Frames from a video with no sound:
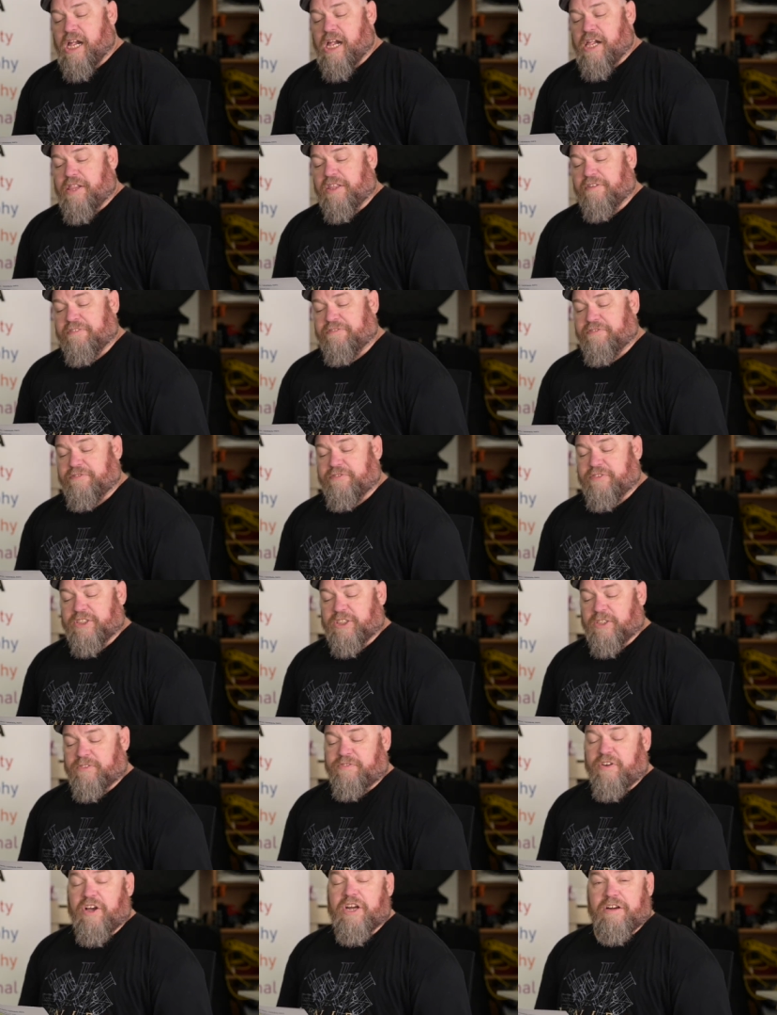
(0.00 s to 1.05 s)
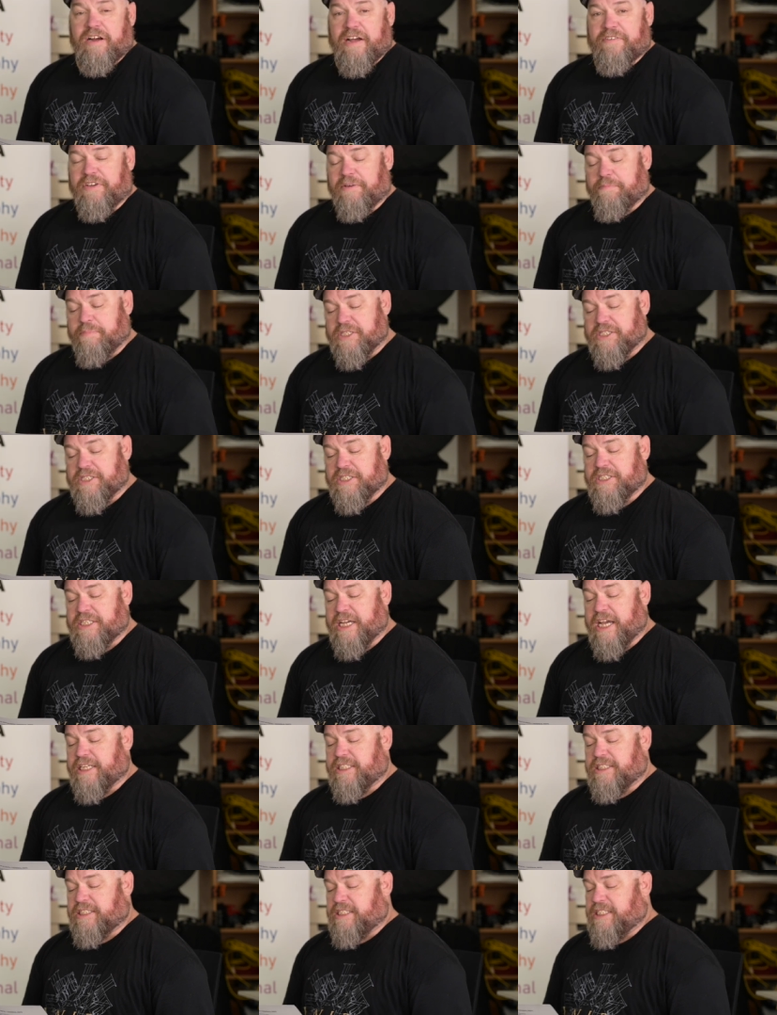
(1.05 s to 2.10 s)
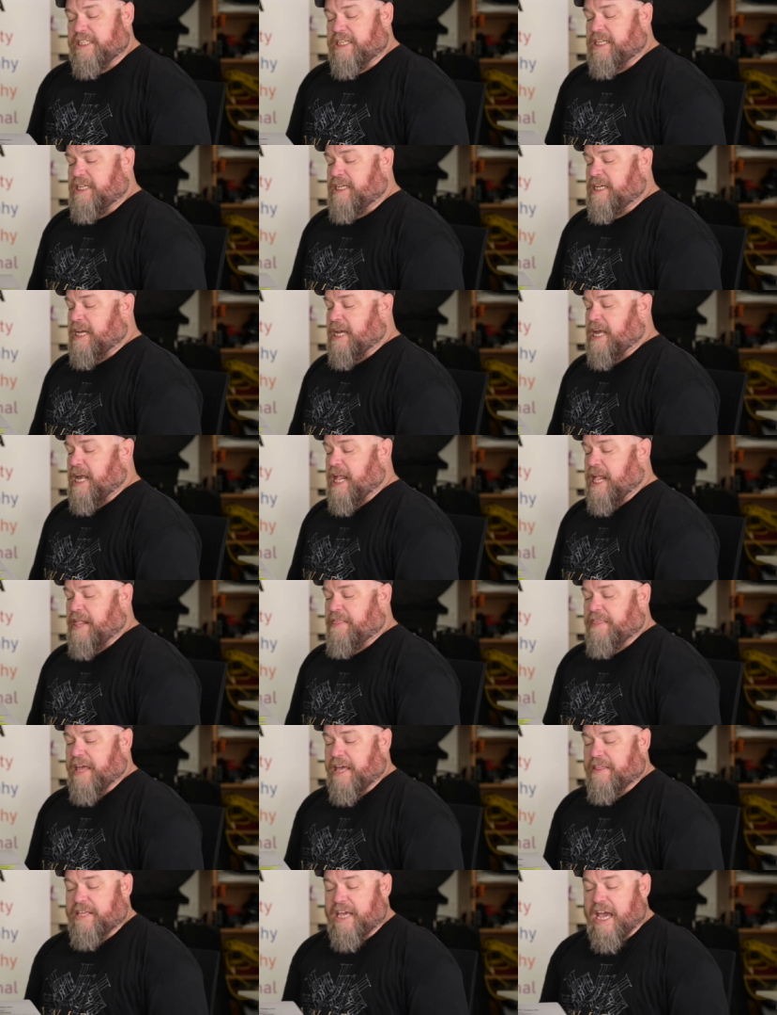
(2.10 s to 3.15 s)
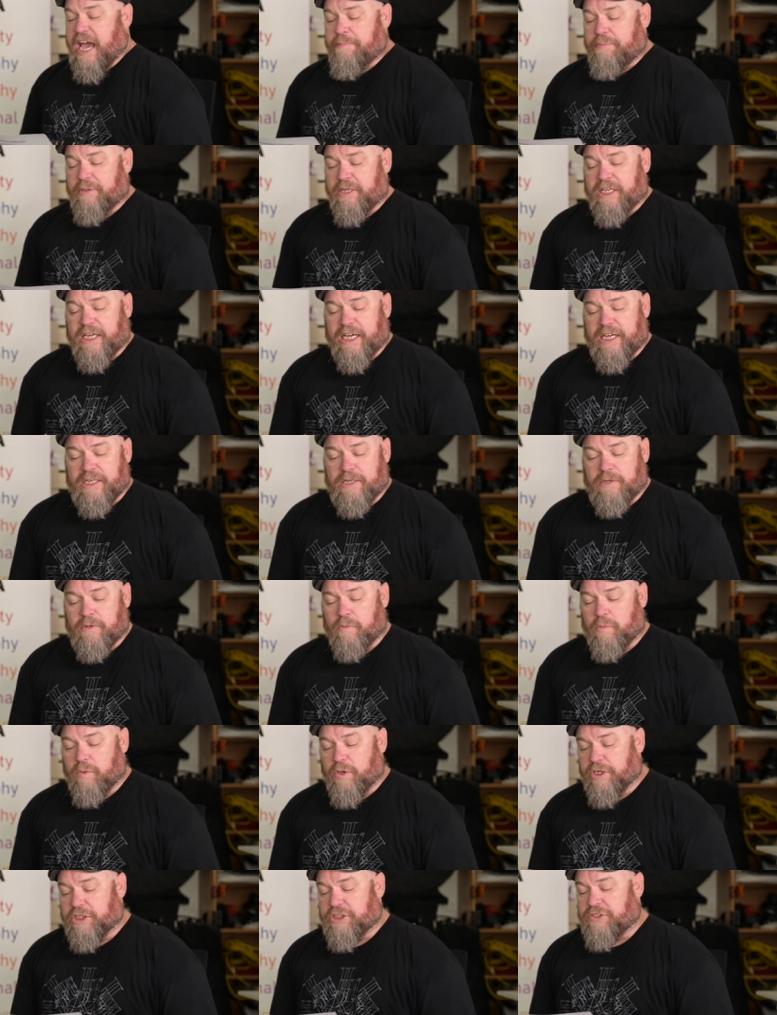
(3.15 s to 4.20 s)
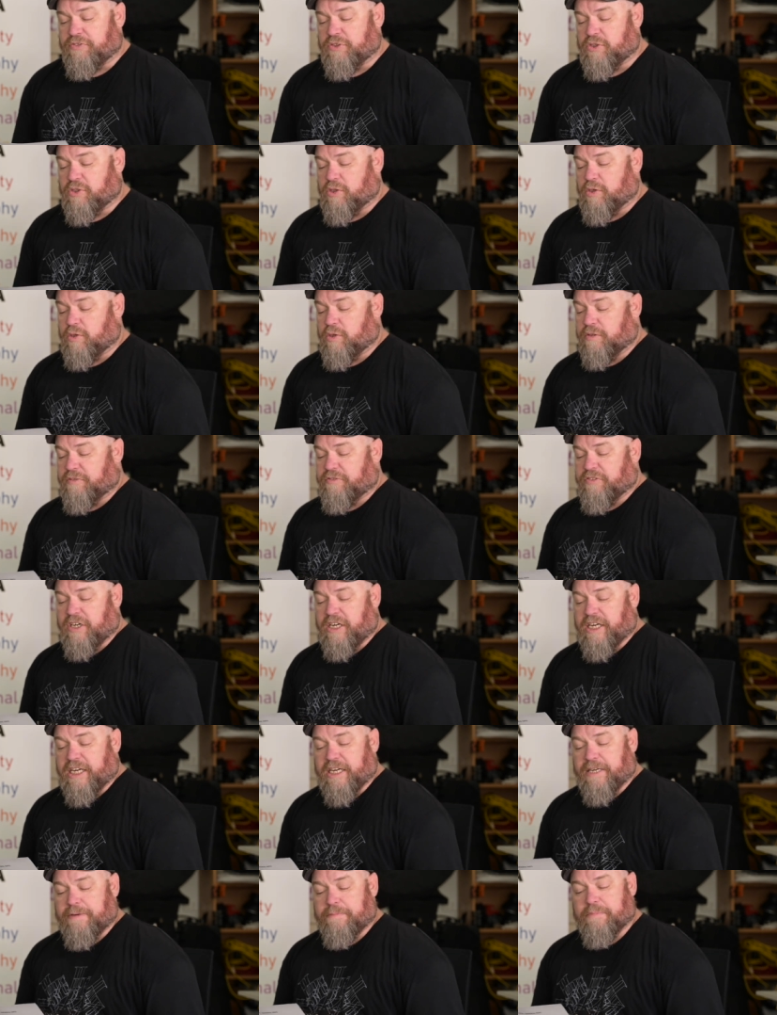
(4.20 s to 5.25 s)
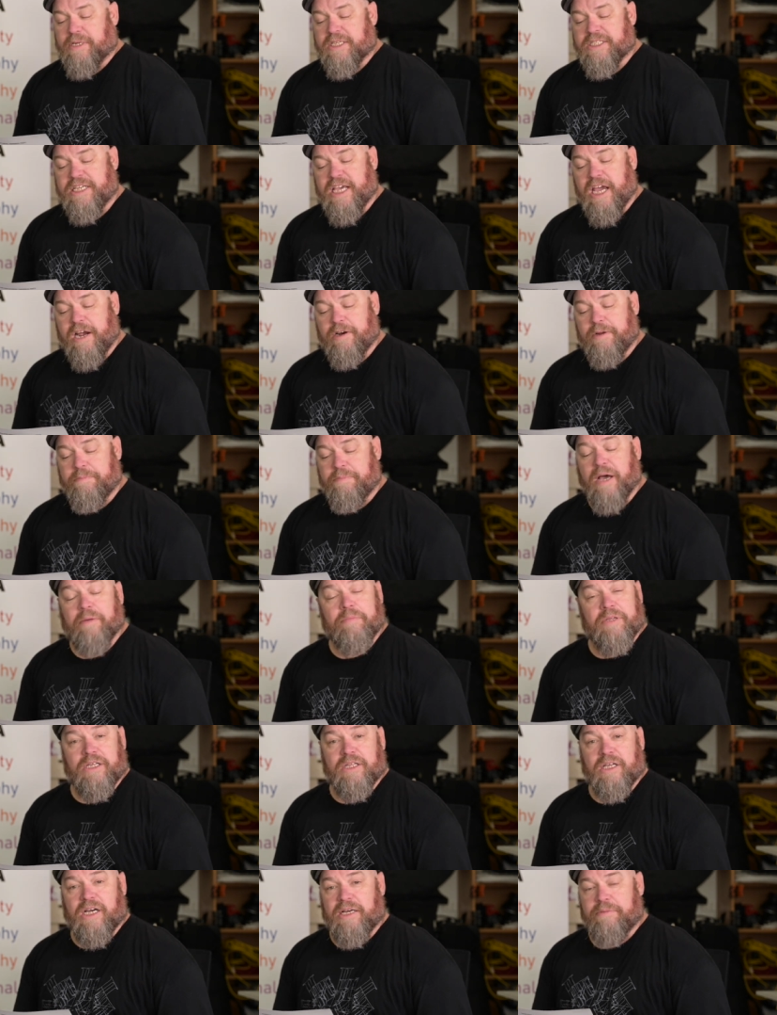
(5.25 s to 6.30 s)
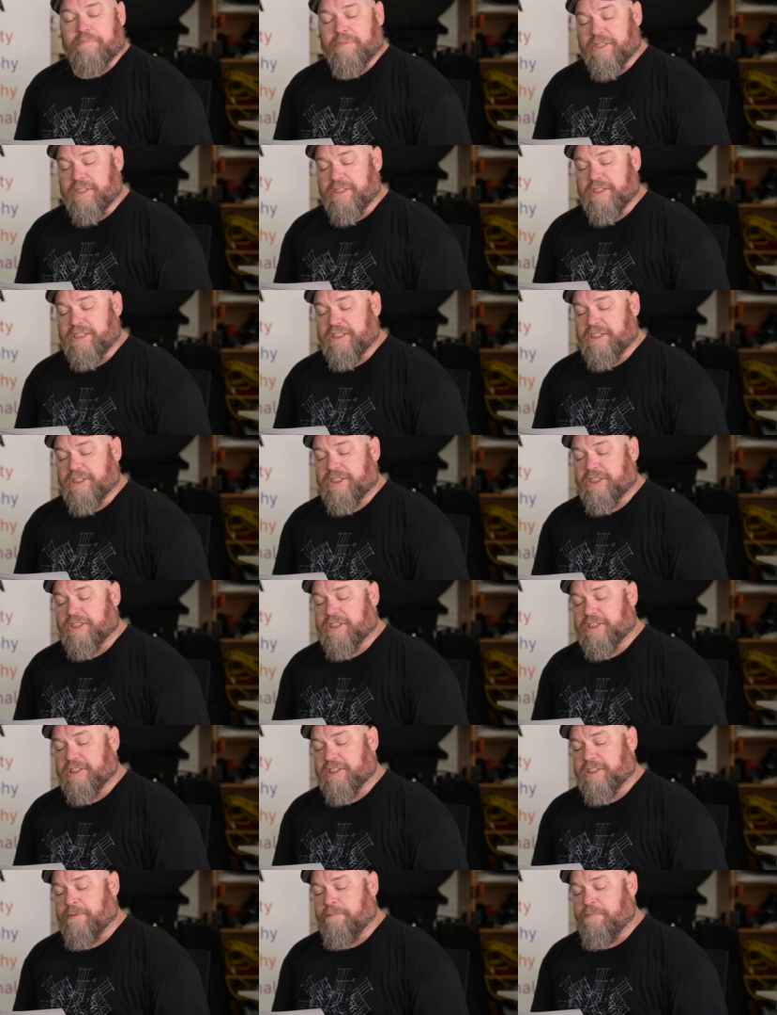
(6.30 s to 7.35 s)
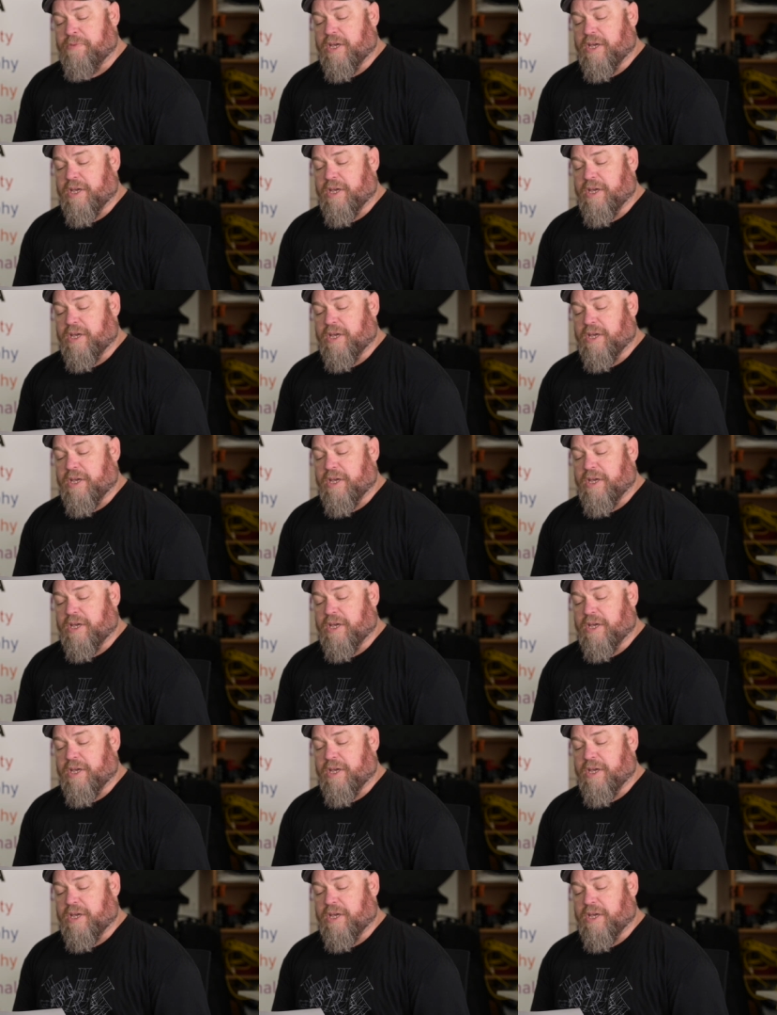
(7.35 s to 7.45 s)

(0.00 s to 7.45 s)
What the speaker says: The photographic business entity that the applicant works for or via must carry public liability insurance